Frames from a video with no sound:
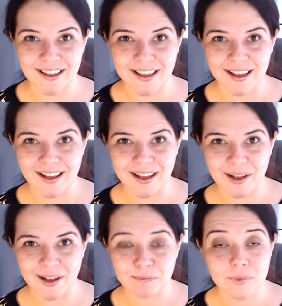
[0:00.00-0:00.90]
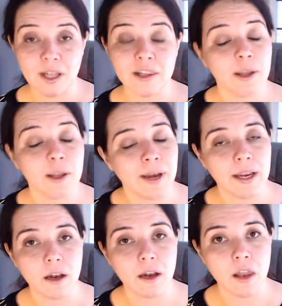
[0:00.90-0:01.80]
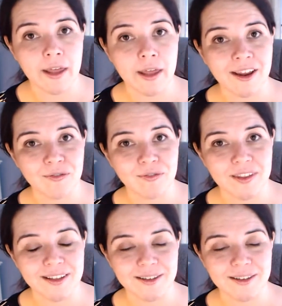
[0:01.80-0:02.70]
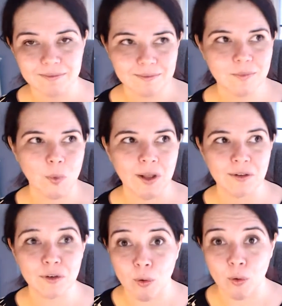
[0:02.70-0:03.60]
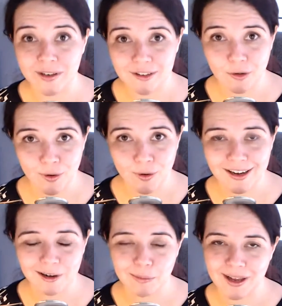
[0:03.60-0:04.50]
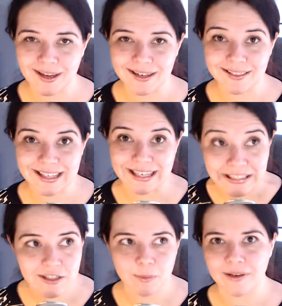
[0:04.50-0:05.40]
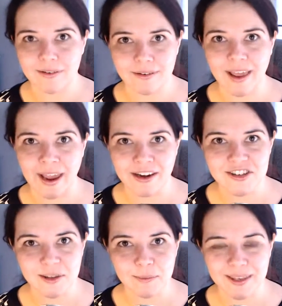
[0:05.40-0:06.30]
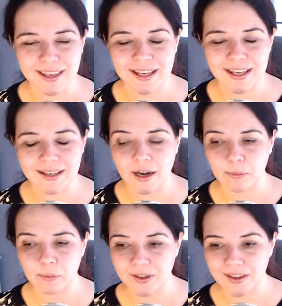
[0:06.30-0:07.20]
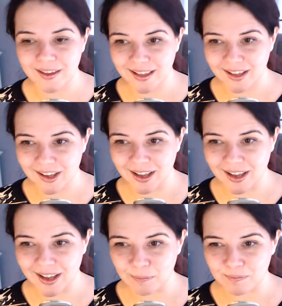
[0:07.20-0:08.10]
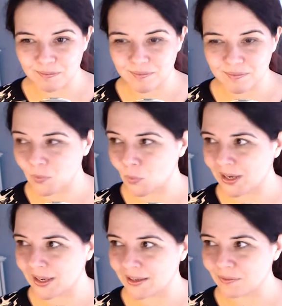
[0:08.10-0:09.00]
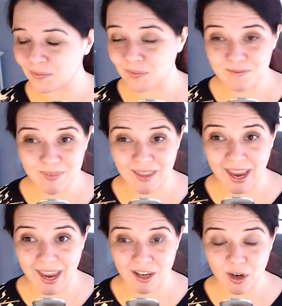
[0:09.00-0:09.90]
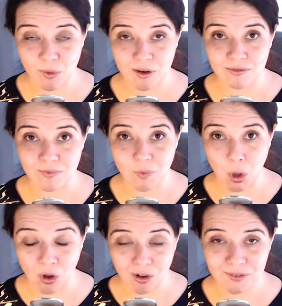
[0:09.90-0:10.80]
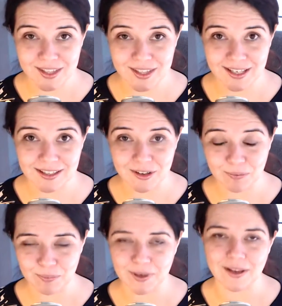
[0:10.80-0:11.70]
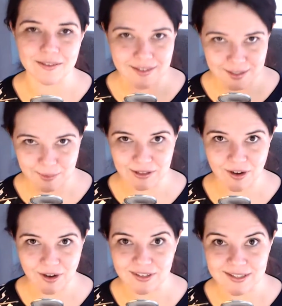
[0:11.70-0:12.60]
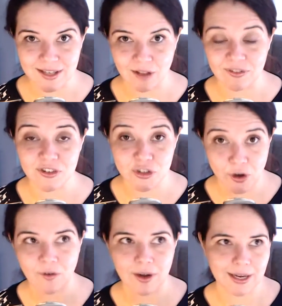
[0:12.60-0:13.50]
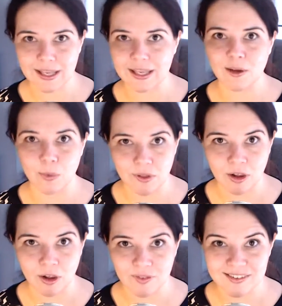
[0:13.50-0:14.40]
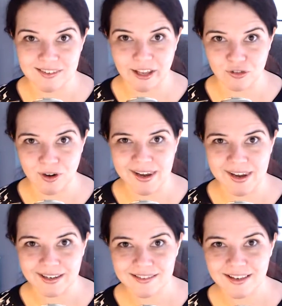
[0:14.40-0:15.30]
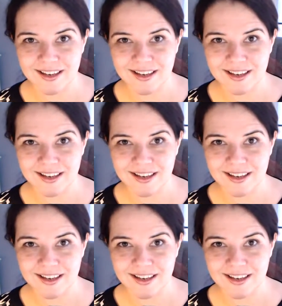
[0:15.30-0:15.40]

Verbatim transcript: um, eliminate a lot of the well noise created by the instrument actually being heated up. Um, we can't get rid of all of the heat because the spacecraft itself is generating heat with all of its electronics,